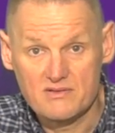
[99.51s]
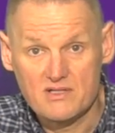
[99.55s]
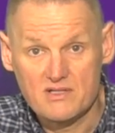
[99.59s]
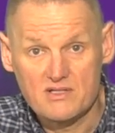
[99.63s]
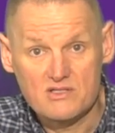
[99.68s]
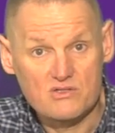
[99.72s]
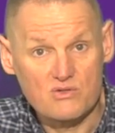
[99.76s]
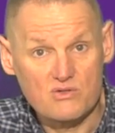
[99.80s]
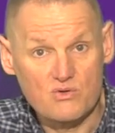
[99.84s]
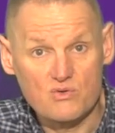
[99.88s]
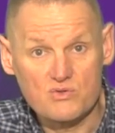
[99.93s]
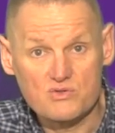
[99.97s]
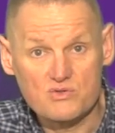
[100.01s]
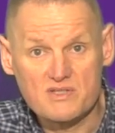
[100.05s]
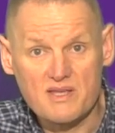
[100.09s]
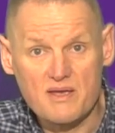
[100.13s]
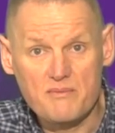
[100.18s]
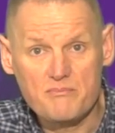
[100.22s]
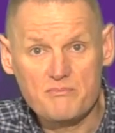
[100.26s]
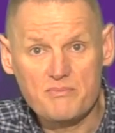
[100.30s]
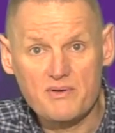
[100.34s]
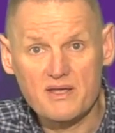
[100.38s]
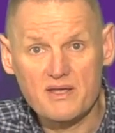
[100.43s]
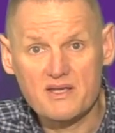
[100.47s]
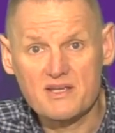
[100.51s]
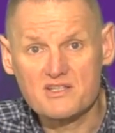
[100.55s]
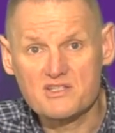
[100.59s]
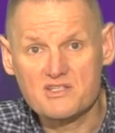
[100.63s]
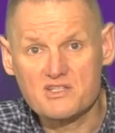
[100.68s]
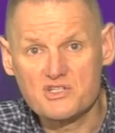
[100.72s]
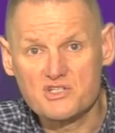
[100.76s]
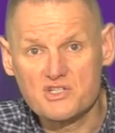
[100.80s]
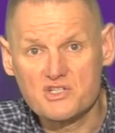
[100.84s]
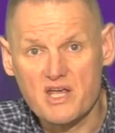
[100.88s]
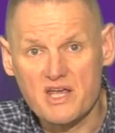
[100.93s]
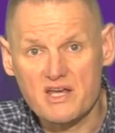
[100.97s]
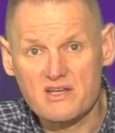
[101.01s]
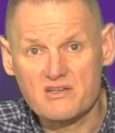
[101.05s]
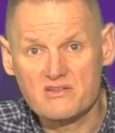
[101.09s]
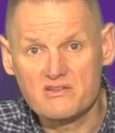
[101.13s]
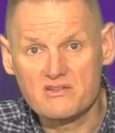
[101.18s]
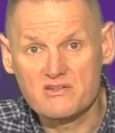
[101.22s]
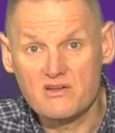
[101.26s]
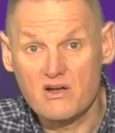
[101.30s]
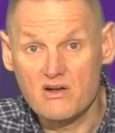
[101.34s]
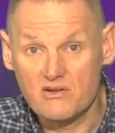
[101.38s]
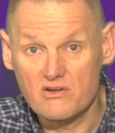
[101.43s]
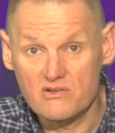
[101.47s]
So Ozempic is
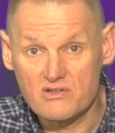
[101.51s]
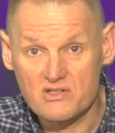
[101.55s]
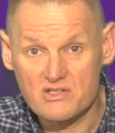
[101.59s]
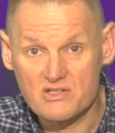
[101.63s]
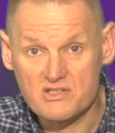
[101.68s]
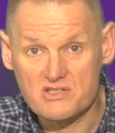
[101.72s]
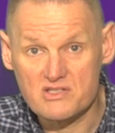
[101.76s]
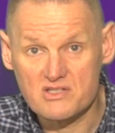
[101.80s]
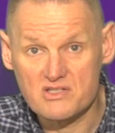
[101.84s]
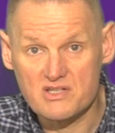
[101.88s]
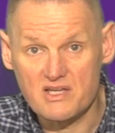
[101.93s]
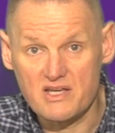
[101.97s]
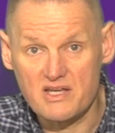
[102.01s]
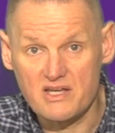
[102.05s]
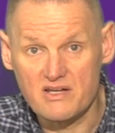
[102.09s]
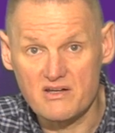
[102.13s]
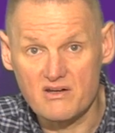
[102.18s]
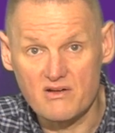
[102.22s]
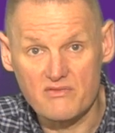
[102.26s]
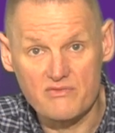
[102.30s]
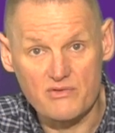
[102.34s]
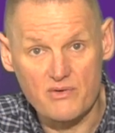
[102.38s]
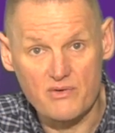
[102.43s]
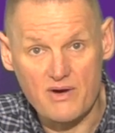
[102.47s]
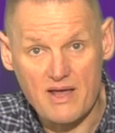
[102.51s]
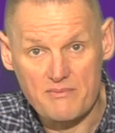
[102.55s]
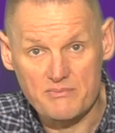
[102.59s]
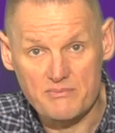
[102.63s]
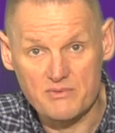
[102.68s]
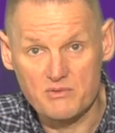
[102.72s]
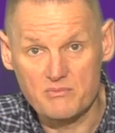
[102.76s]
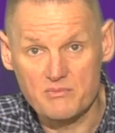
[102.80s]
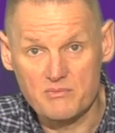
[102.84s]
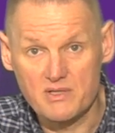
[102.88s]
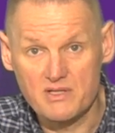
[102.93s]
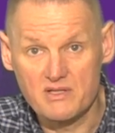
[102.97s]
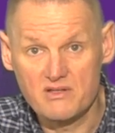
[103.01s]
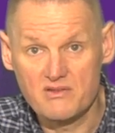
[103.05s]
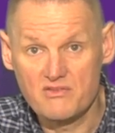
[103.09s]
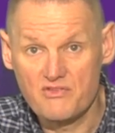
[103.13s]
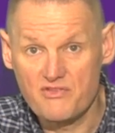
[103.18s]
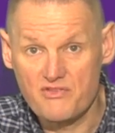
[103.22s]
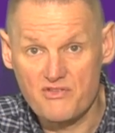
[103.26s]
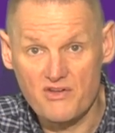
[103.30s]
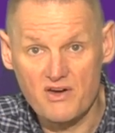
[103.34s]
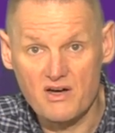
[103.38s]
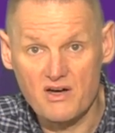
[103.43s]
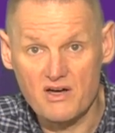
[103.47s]
injected under the skin of your abdomen,
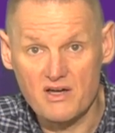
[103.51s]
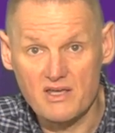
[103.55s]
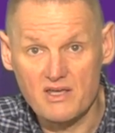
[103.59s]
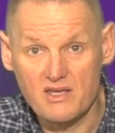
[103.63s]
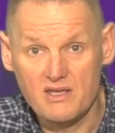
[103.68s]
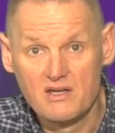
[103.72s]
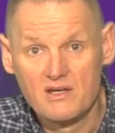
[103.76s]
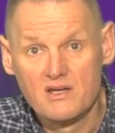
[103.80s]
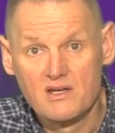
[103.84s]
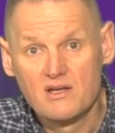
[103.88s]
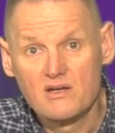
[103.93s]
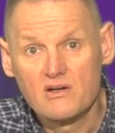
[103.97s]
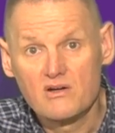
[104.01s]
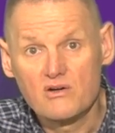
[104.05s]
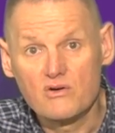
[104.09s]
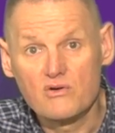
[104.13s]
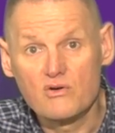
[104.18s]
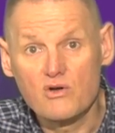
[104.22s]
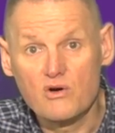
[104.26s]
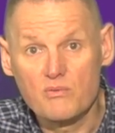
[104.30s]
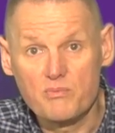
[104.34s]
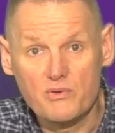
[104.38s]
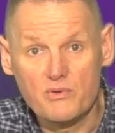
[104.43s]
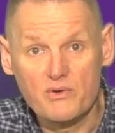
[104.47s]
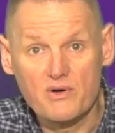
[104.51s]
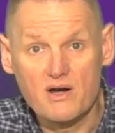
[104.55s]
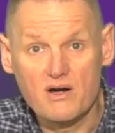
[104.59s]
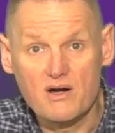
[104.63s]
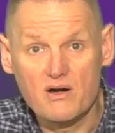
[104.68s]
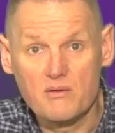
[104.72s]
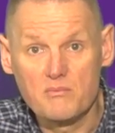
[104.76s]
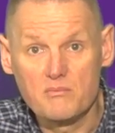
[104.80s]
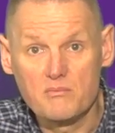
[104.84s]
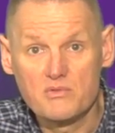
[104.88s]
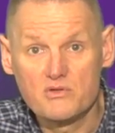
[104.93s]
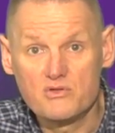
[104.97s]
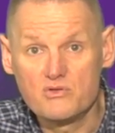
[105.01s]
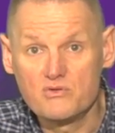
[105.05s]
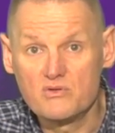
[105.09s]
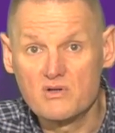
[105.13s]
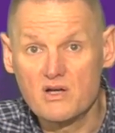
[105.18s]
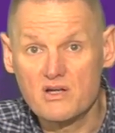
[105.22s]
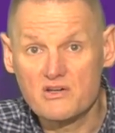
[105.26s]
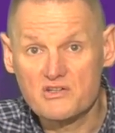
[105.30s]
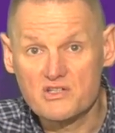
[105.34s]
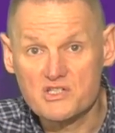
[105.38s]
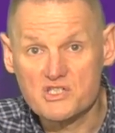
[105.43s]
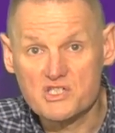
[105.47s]
thigh, or upper arm. Do
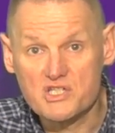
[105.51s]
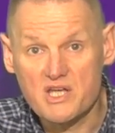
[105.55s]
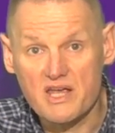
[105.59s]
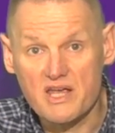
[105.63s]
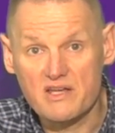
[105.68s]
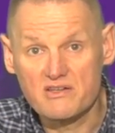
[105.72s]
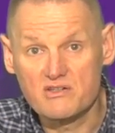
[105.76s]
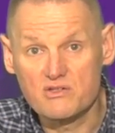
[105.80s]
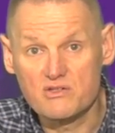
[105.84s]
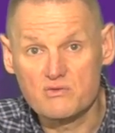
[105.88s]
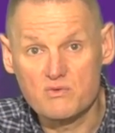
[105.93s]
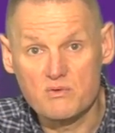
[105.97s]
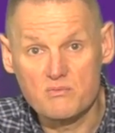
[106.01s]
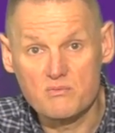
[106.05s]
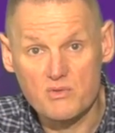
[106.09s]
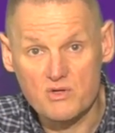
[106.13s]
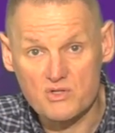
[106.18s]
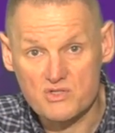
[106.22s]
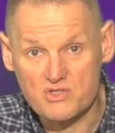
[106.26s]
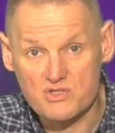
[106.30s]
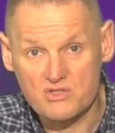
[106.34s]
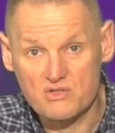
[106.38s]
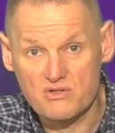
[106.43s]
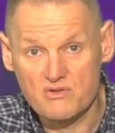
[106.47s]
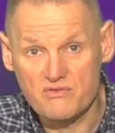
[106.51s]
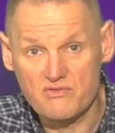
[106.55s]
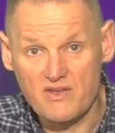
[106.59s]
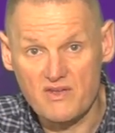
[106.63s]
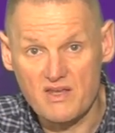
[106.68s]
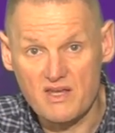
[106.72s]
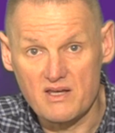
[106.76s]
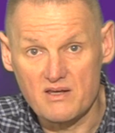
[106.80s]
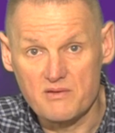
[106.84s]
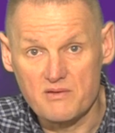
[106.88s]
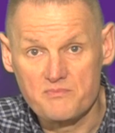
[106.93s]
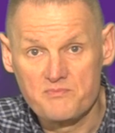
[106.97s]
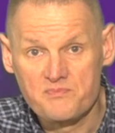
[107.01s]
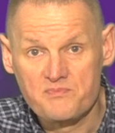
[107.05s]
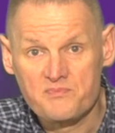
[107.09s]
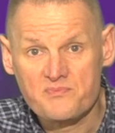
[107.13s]
not inject into a muscle or vein.